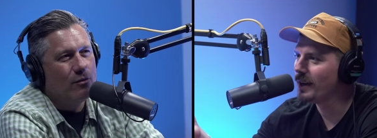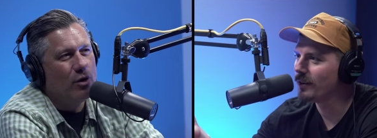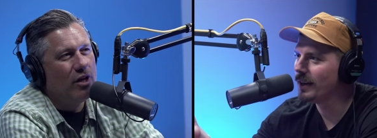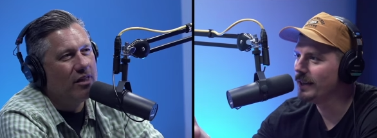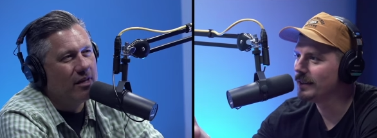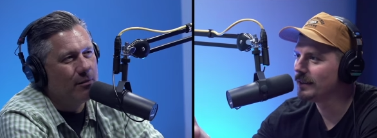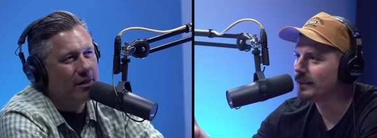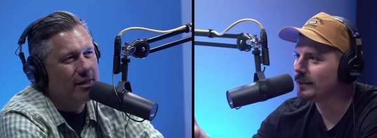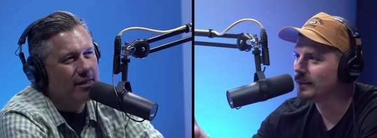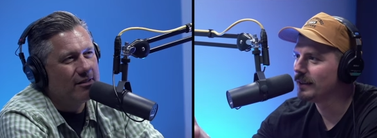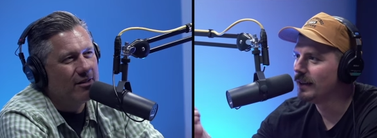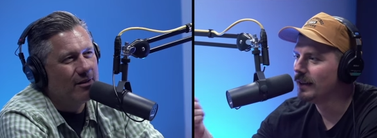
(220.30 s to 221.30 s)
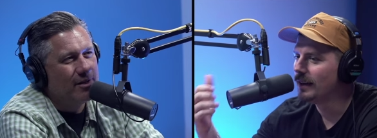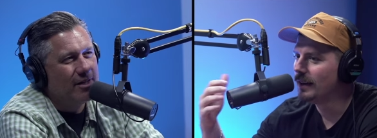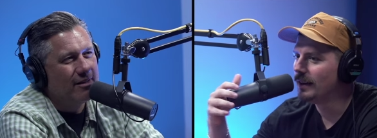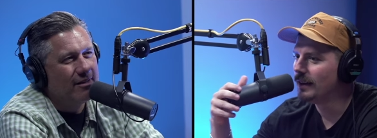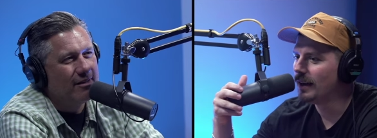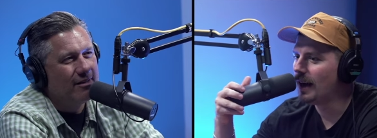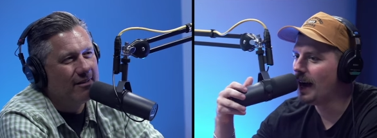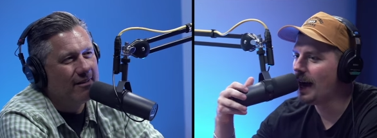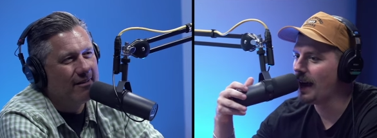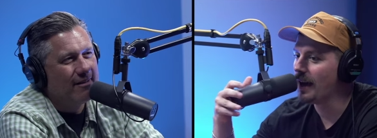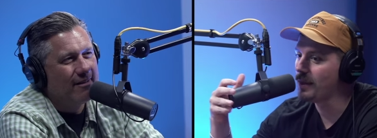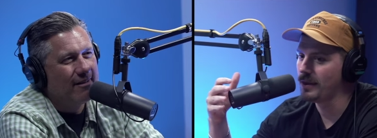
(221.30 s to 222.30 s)
Speaker 1: weight, What right? do you think about that, Johnny?
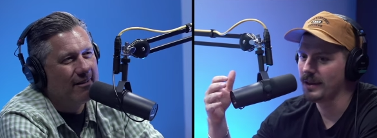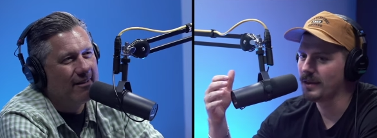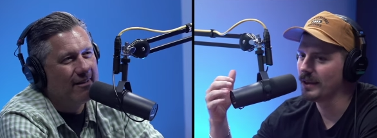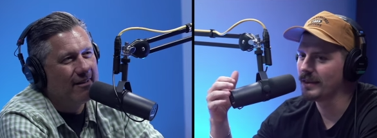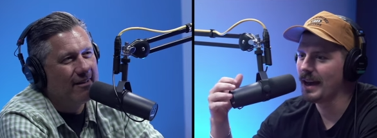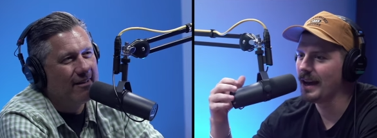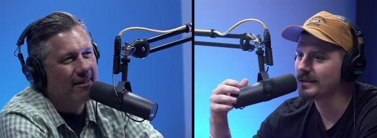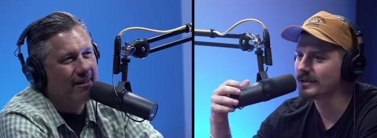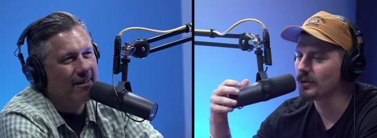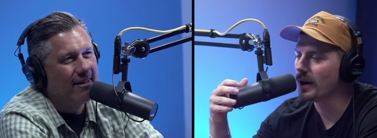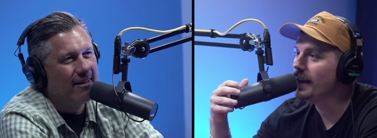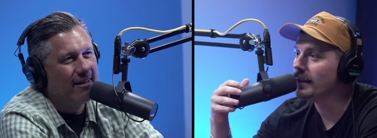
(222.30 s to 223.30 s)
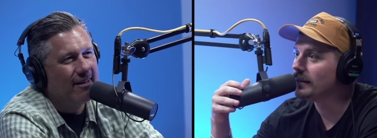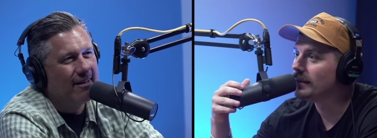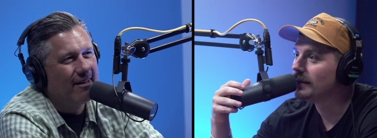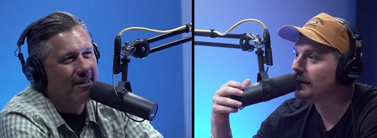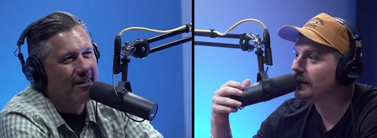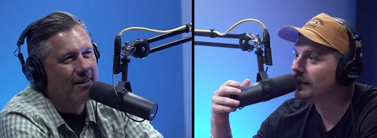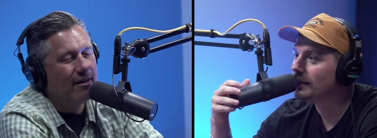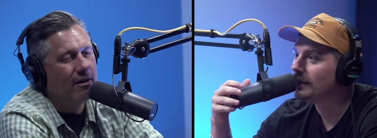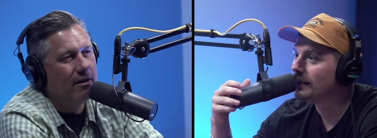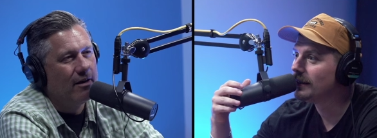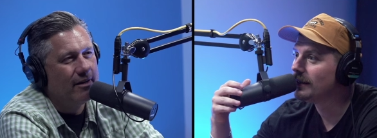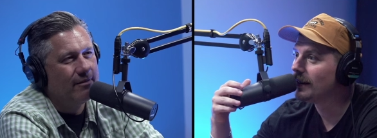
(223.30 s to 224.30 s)
Uh, I think that that's great.
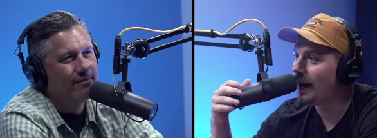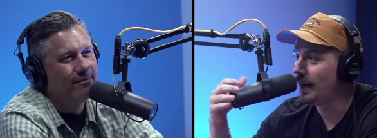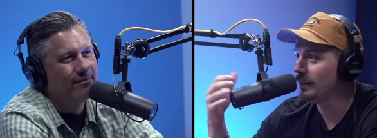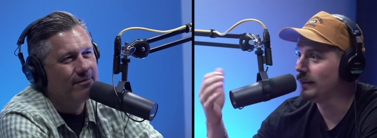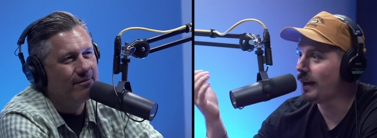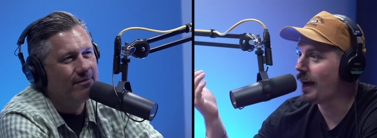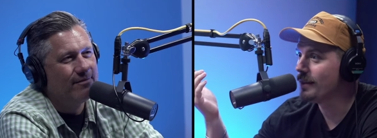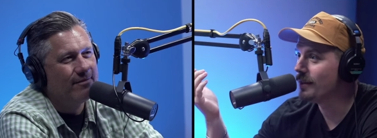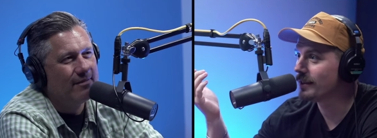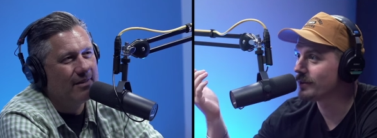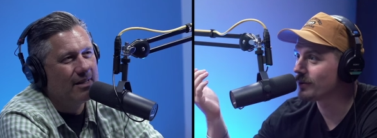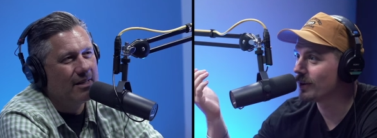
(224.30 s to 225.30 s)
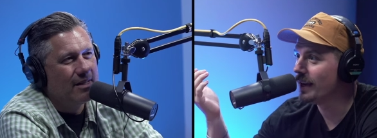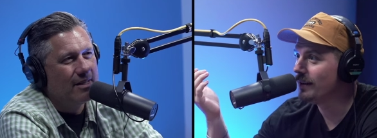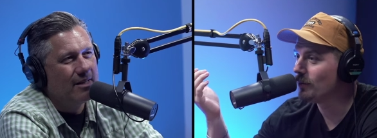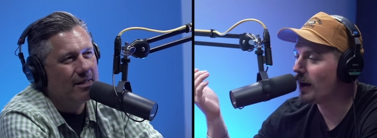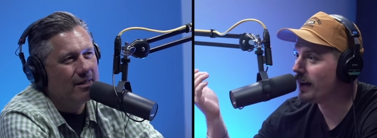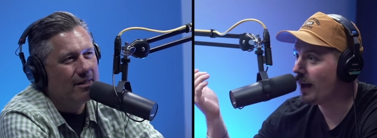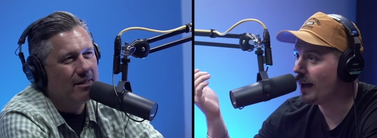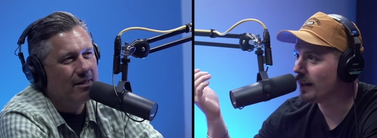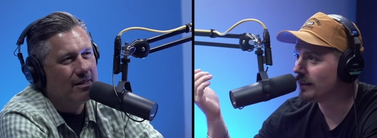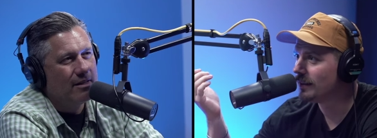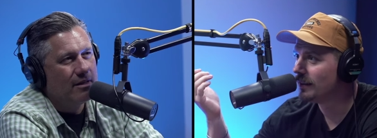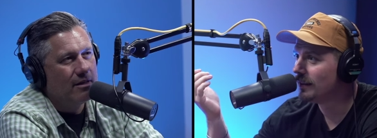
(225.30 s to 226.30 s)
All right. I I think it's great. Why
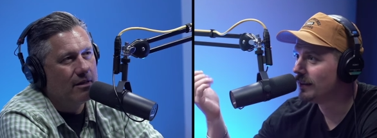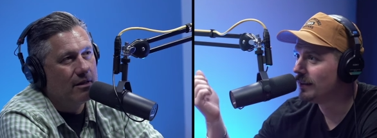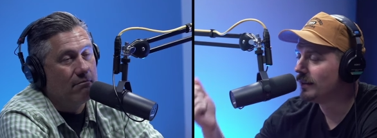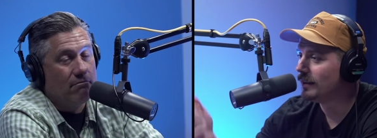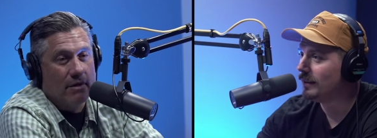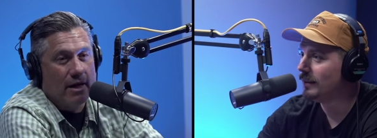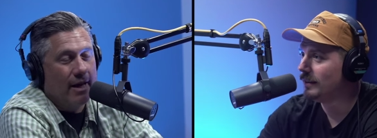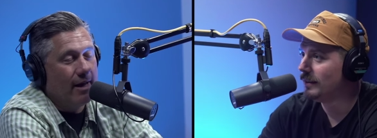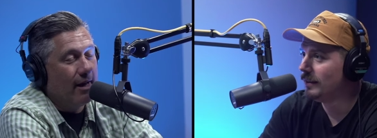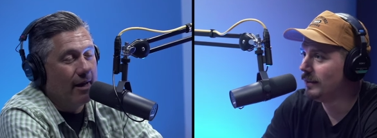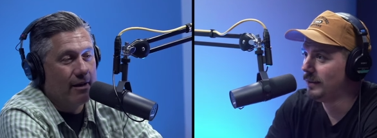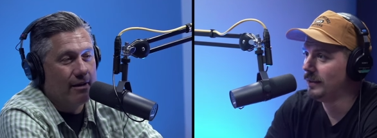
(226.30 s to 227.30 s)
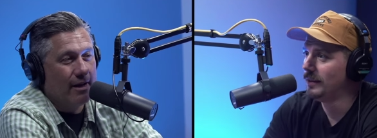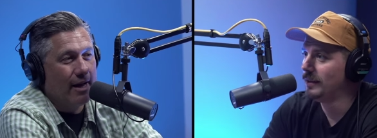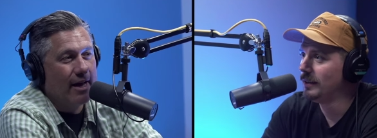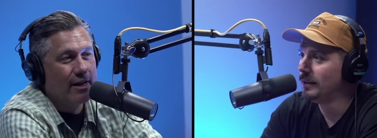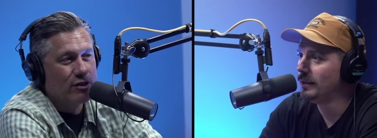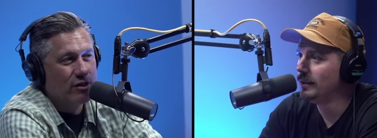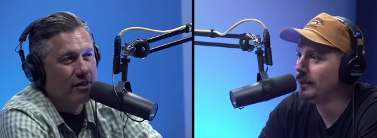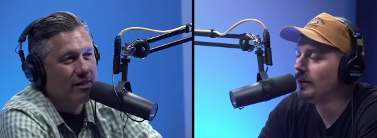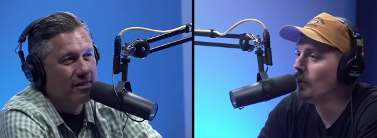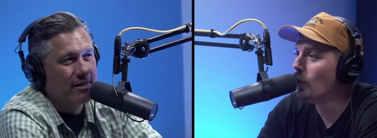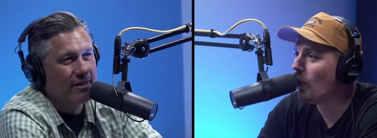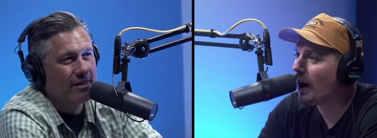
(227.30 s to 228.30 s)
not? Hey, I I
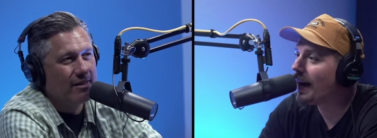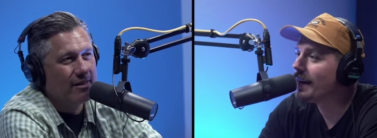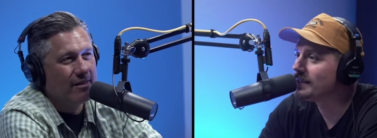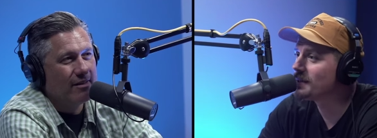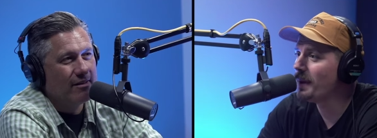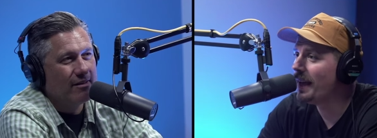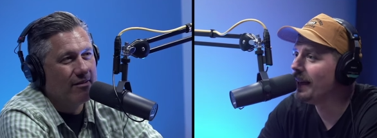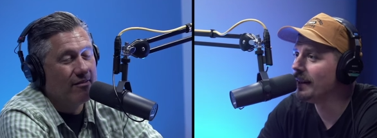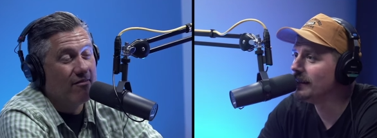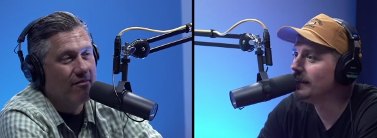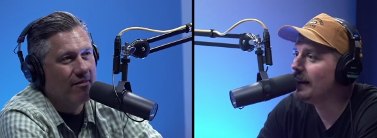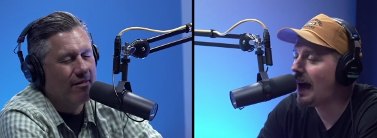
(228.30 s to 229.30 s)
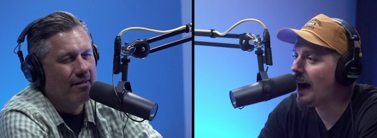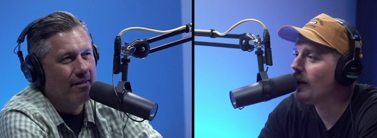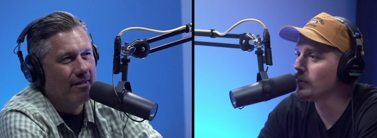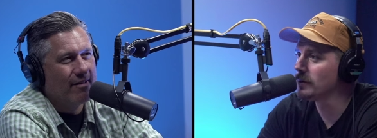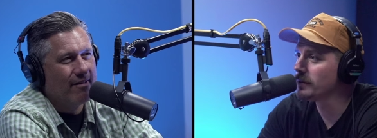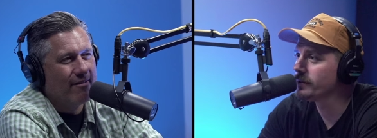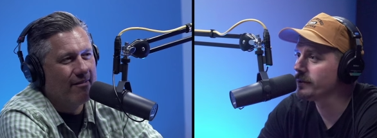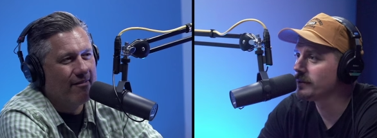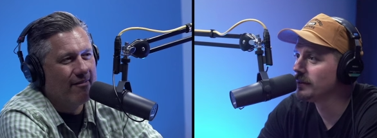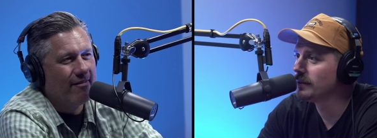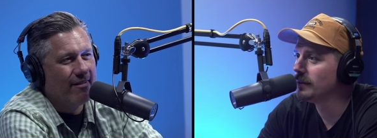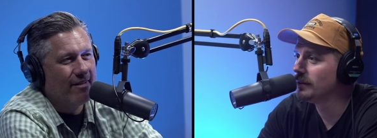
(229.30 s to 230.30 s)
actually think Why spend hours